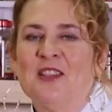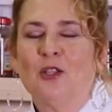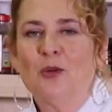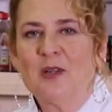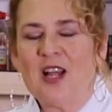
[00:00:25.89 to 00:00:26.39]
the
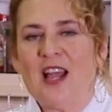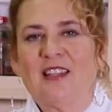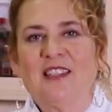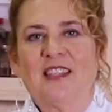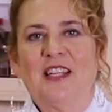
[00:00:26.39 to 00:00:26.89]
Leeward
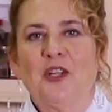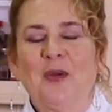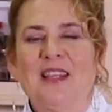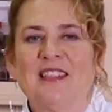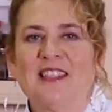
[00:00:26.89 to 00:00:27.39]
Islands, and New
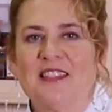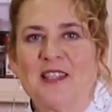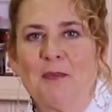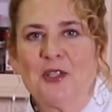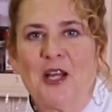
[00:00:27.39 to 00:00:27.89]
England in the
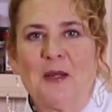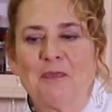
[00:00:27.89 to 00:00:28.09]
summertime.